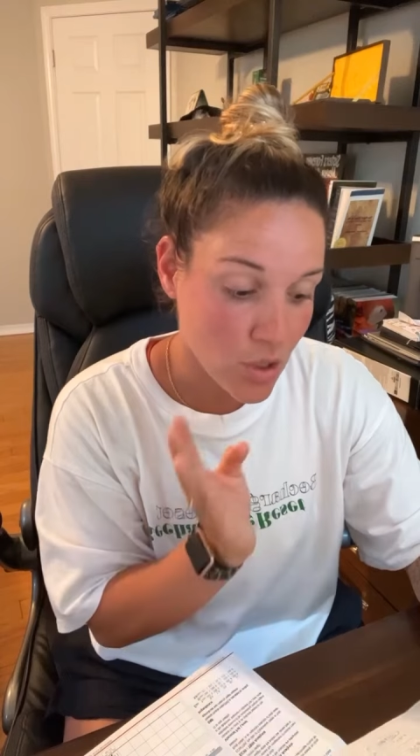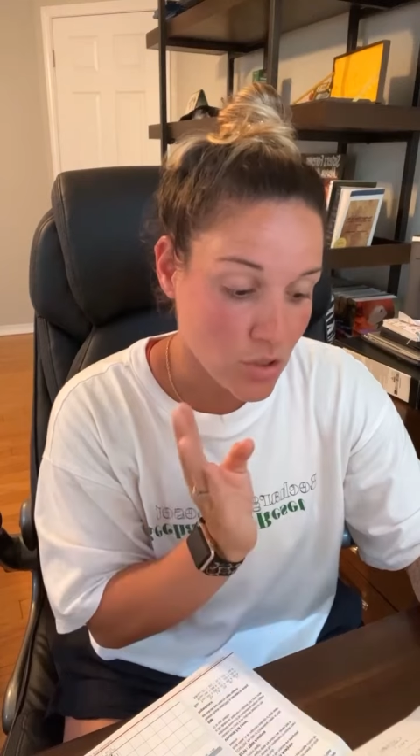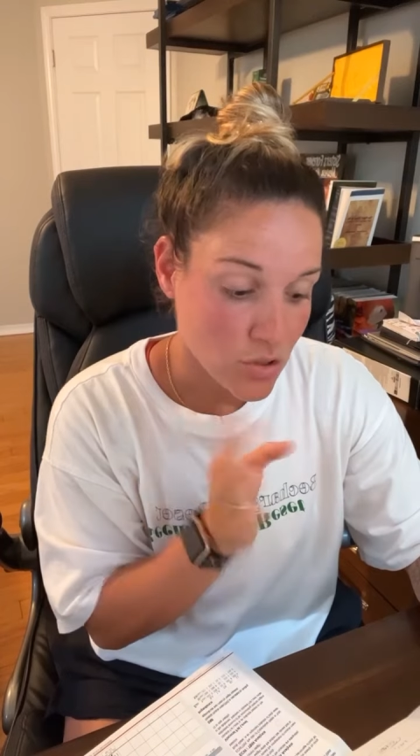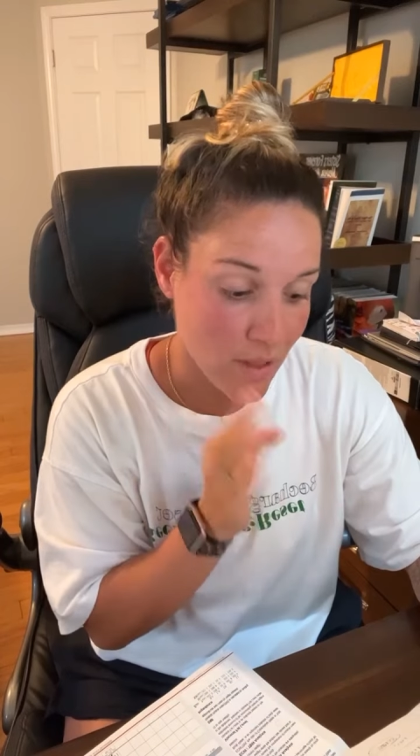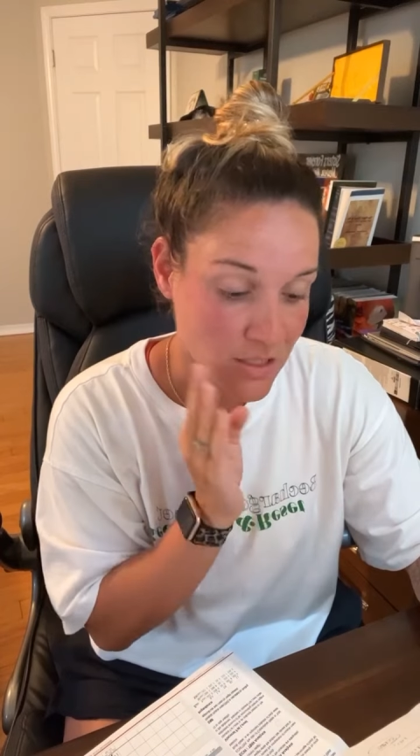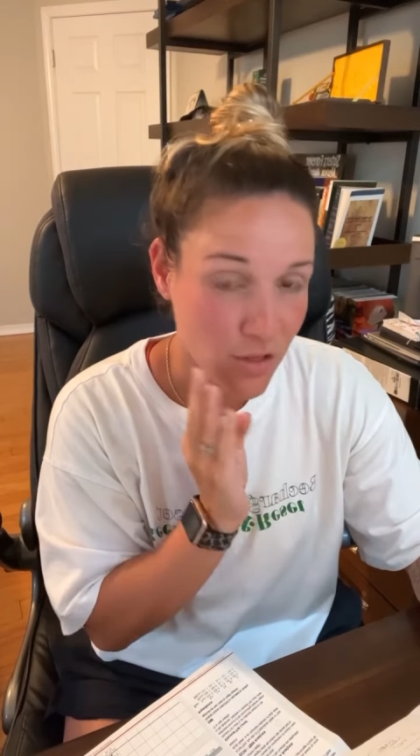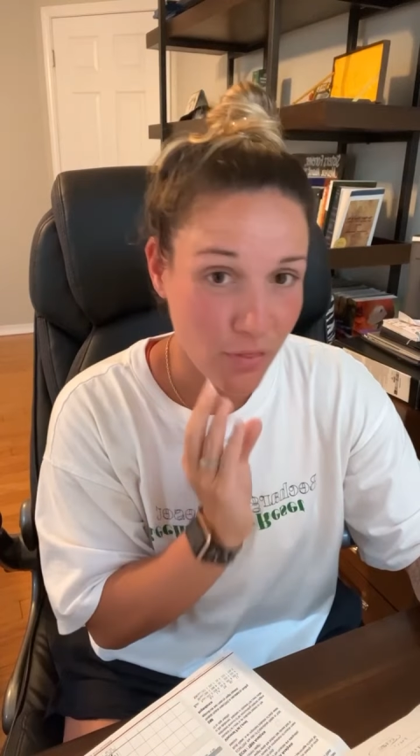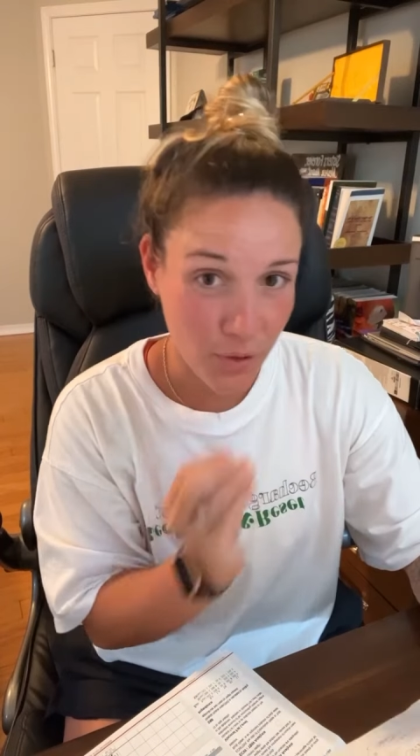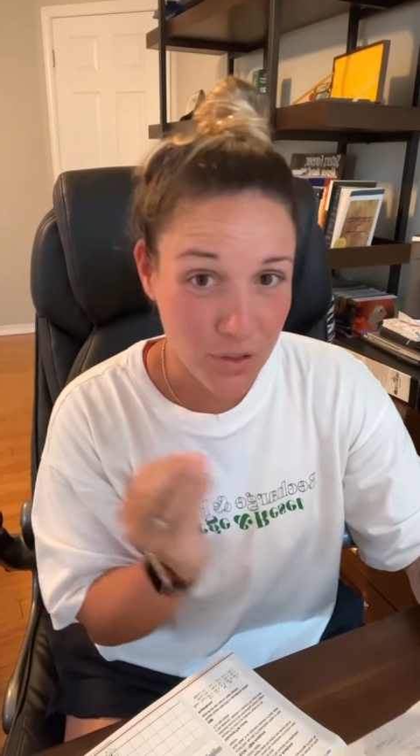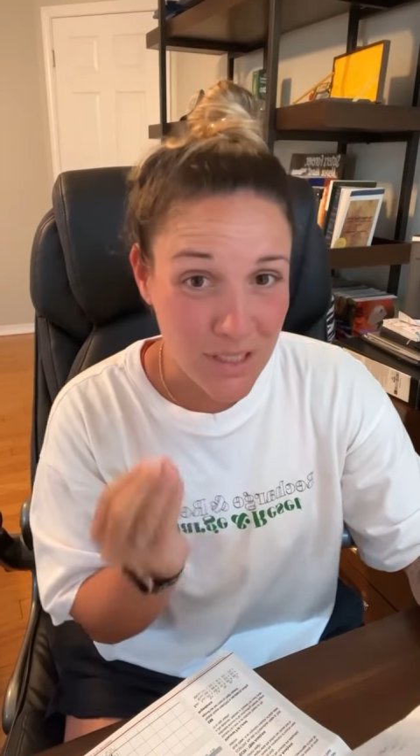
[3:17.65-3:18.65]
so that's
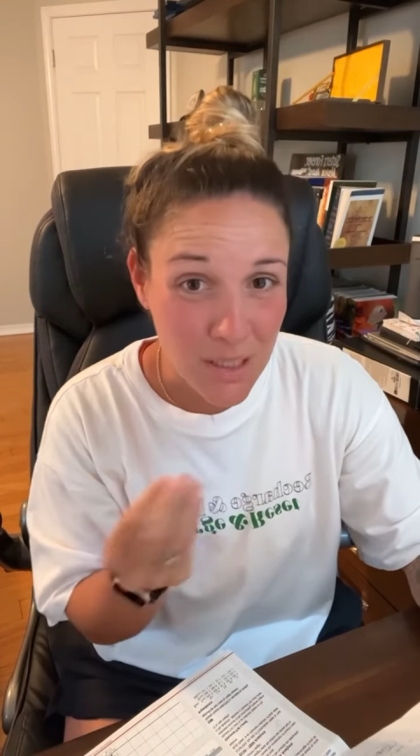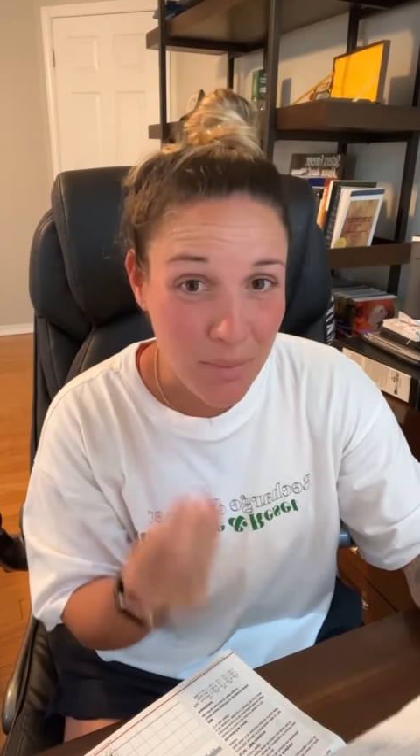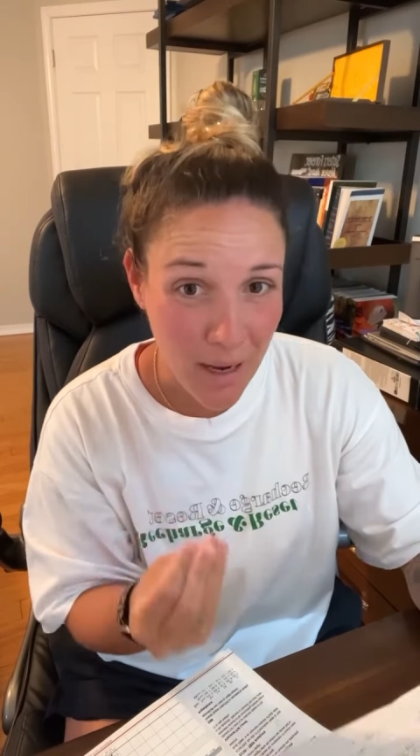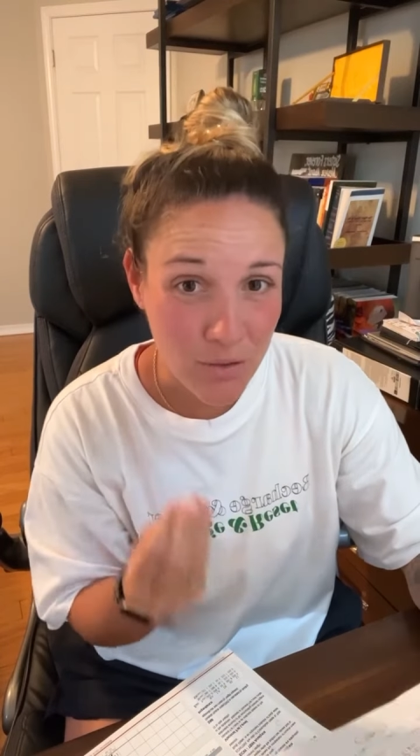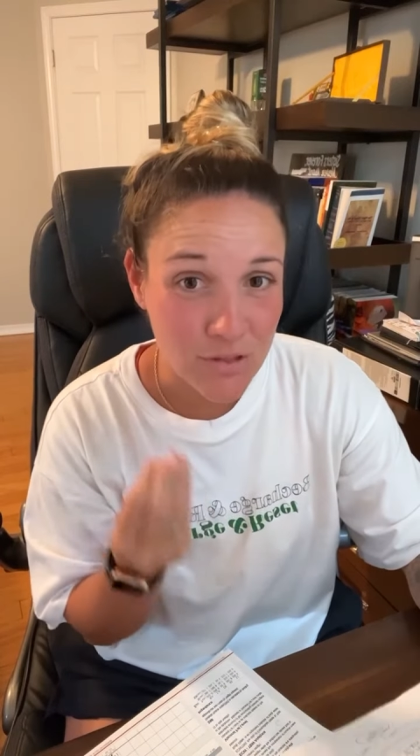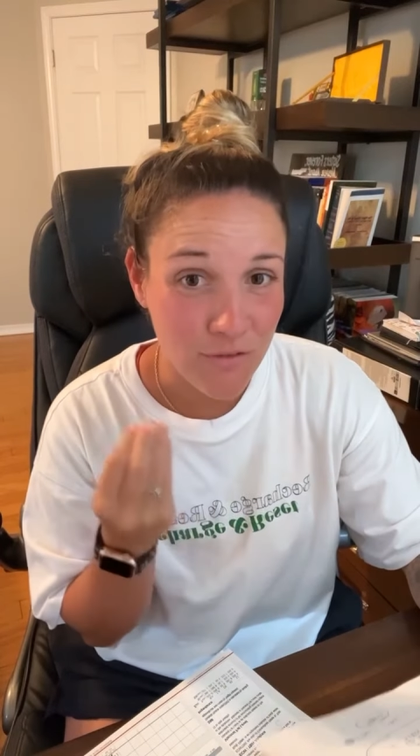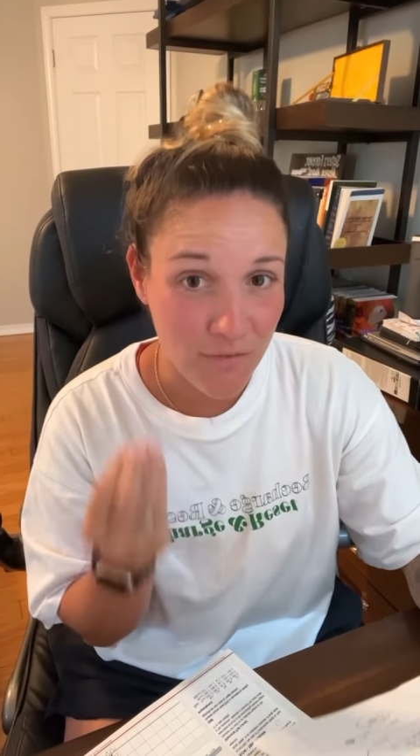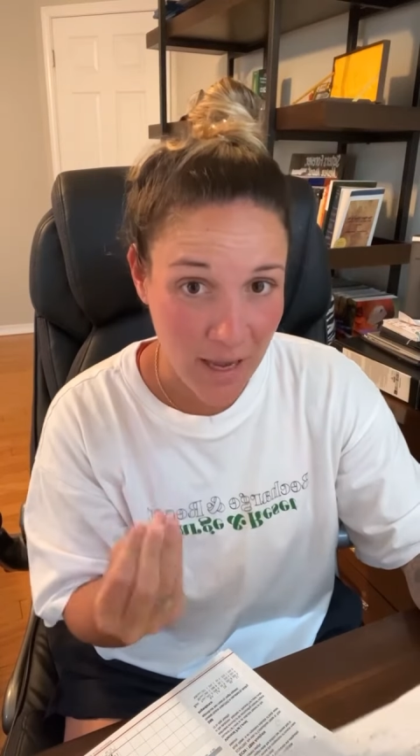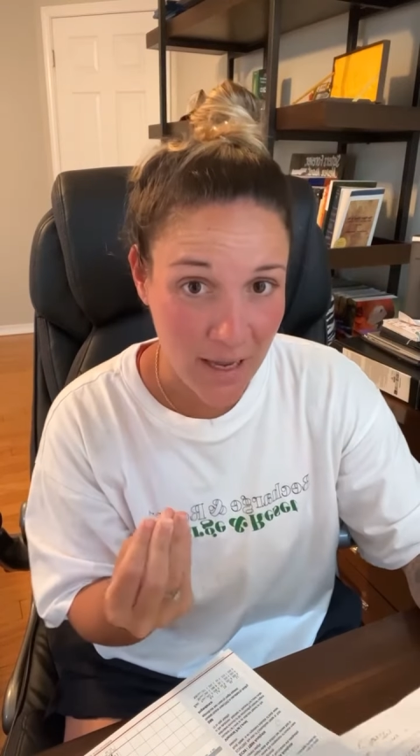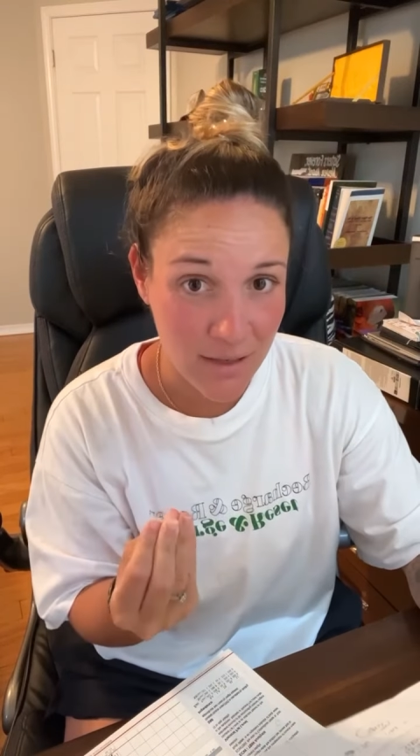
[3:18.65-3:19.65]
13 pounds of
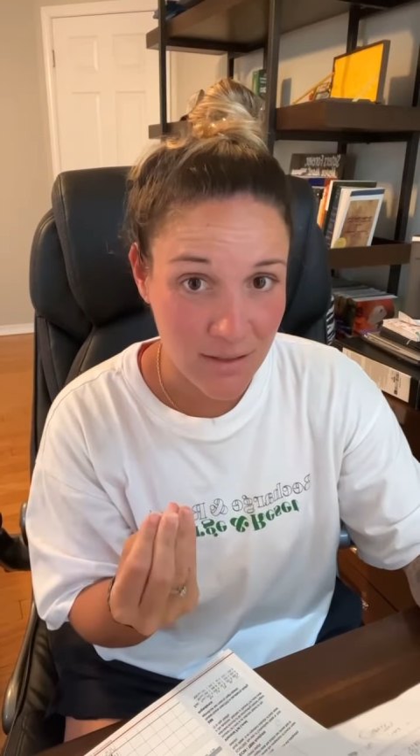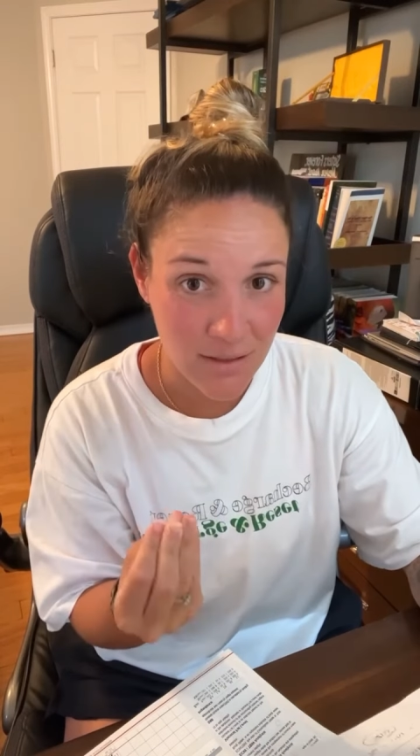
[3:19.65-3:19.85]
fat,